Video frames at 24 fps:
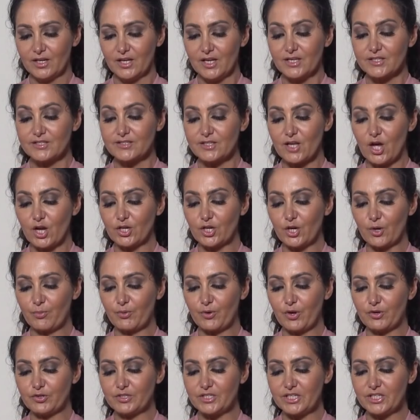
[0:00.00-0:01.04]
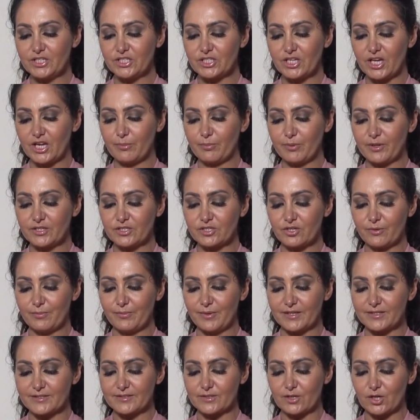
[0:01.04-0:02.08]
Saw your protein shake blender
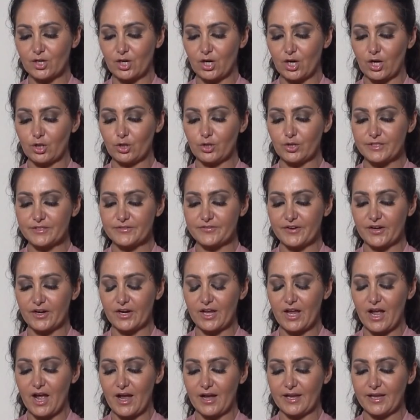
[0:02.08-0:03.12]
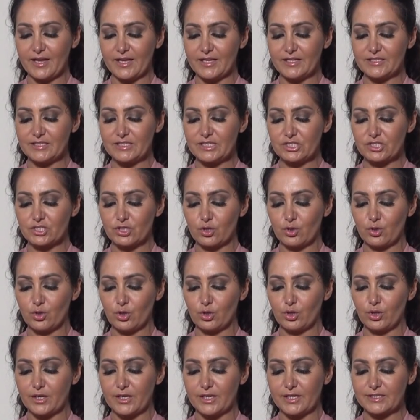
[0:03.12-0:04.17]
mixer. Looks very high-end digital.
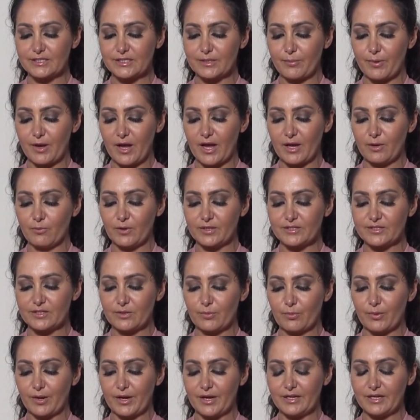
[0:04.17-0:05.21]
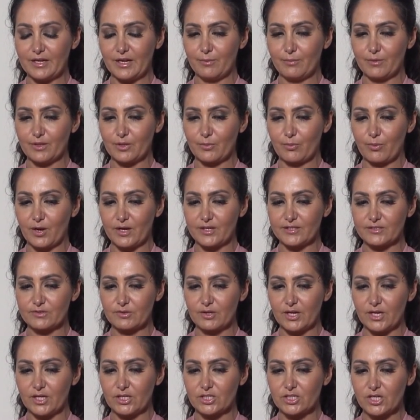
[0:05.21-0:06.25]
Looking to buy. What's the brand name and the price
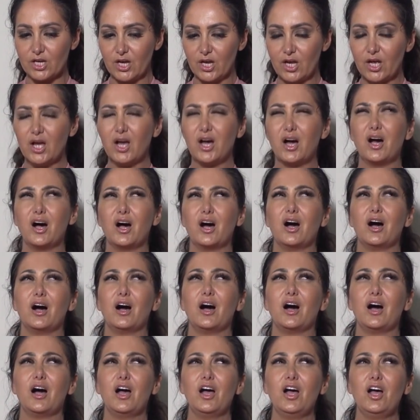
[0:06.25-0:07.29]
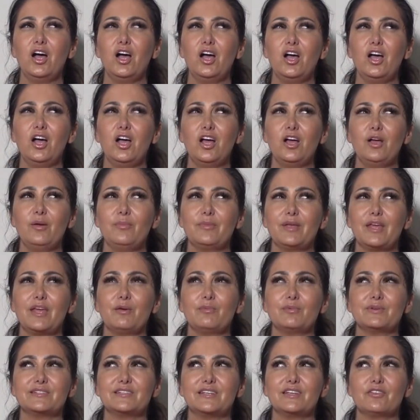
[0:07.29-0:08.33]
range? It
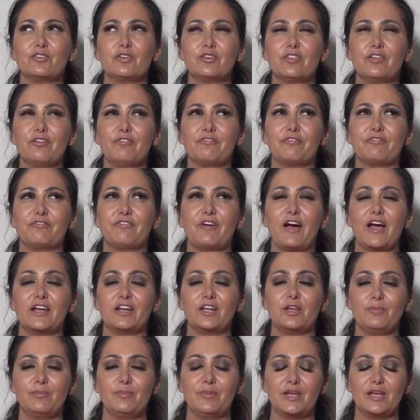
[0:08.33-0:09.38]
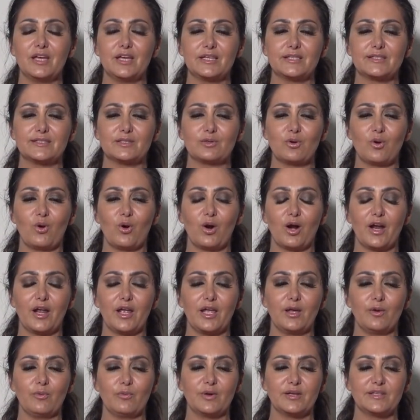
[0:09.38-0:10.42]
was either the Vitamix or
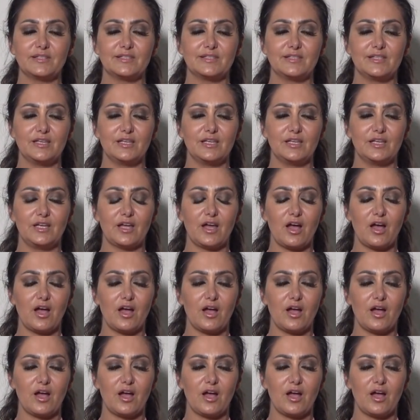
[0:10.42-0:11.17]
it was the